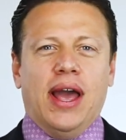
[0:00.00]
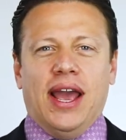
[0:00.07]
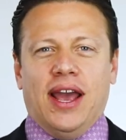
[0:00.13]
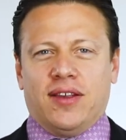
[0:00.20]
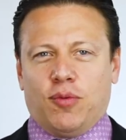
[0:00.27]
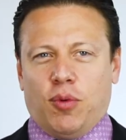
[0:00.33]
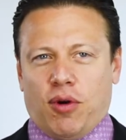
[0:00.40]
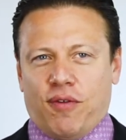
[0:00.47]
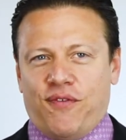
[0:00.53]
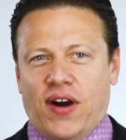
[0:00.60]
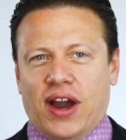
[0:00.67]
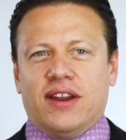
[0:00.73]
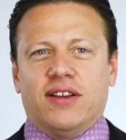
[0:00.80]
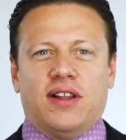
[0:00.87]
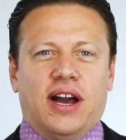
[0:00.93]
as we're
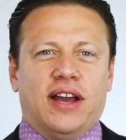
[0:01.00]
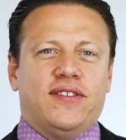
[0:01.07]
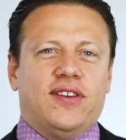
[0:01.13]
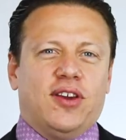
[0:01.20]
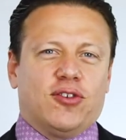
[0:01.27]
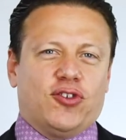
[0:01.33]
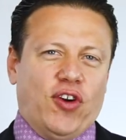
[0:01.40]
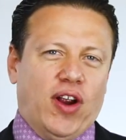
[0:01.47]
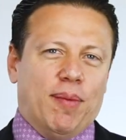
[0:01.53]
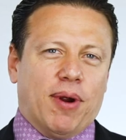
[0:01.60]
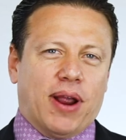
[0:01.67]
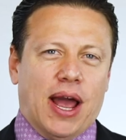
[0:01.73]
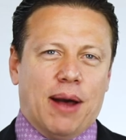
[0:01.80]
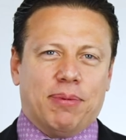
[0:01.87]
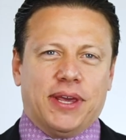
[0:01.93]
finalizing your
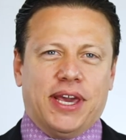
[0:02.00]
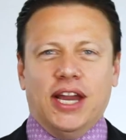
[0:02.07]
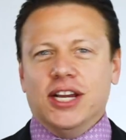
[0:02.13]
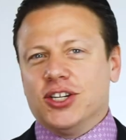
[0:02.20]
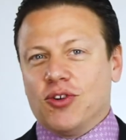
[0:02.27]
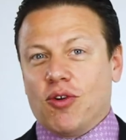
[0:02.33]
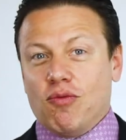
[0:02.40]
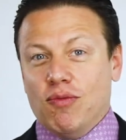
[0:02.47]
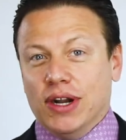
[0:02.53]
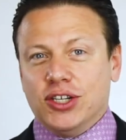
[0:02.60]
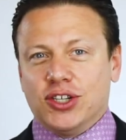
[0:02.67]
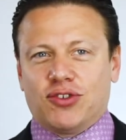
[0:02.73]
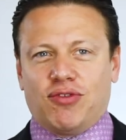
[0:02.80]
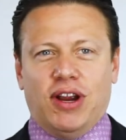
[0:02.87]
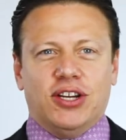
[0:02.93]
trademark application or
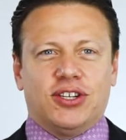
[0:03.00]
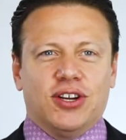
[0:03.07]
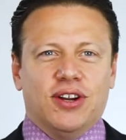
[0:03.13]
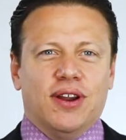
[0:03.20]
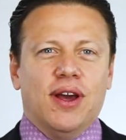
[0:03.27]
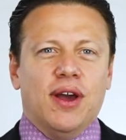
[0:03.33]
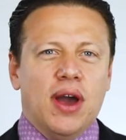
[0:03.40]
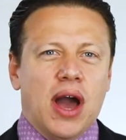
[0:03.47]
registration,